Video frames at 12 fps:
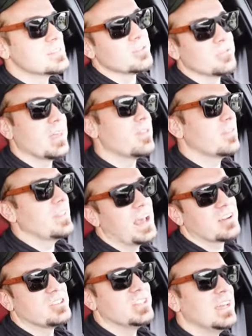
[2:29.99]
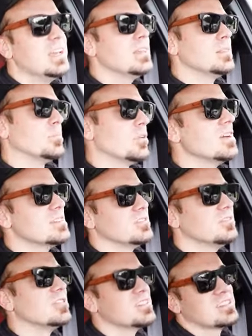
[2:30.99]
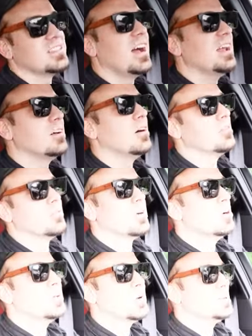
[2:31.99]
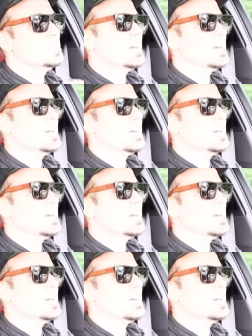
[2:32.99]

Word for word: So rather than actually hitting the brakes and we're sliding off the road going